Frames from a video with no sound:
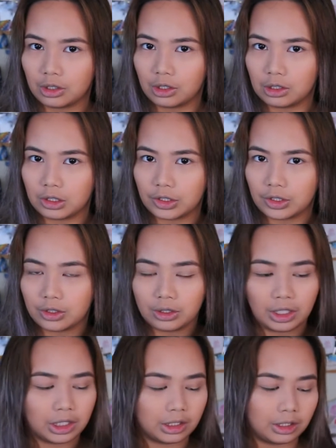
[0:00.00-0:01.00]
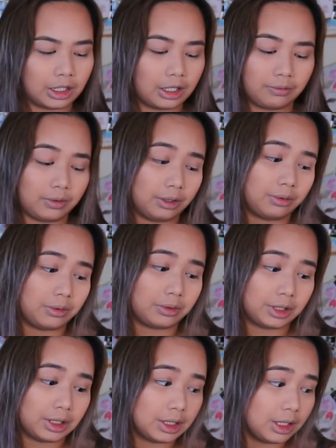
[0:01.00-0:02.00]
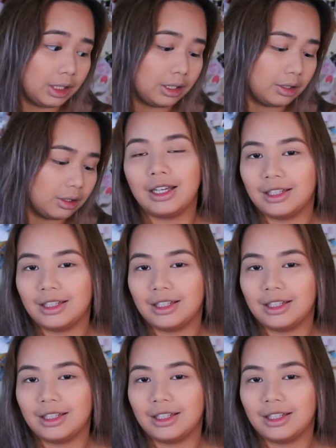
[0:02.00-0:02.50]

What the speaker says: color, and that I've never really seen.